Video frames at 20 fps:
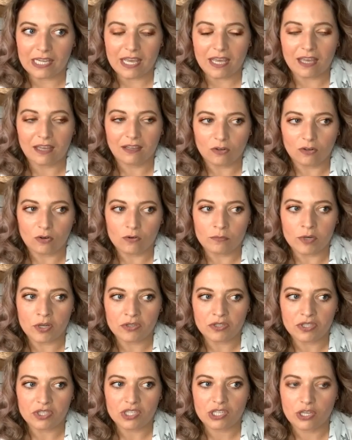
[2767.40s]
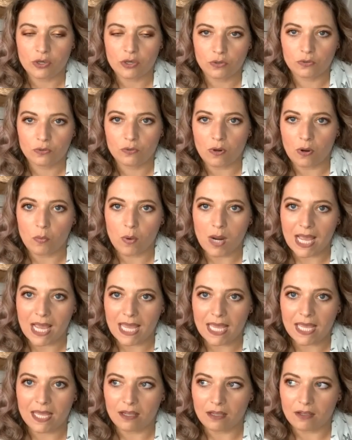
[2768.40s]
almost too
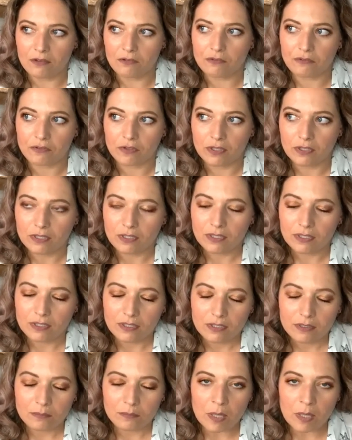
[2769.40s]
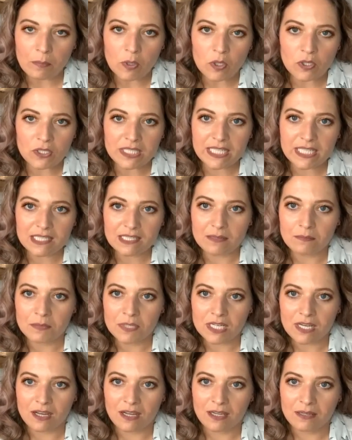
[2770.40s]
aware of my body
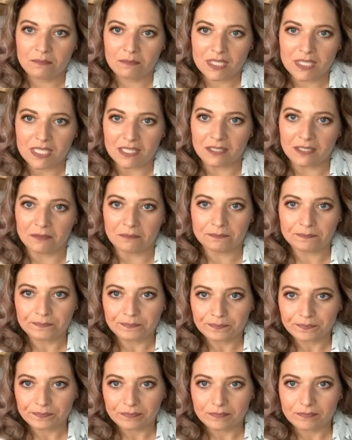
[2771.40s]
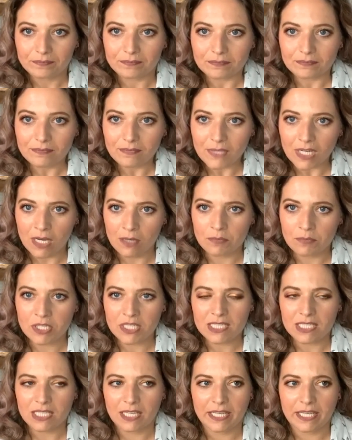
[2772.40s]
sometimes, and I'm just
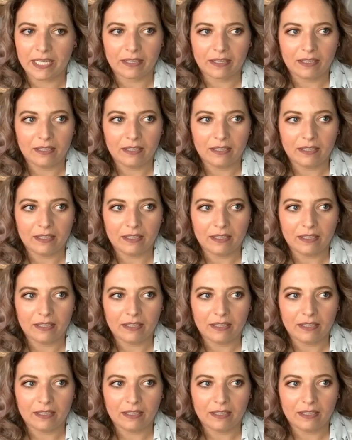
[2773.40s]
like,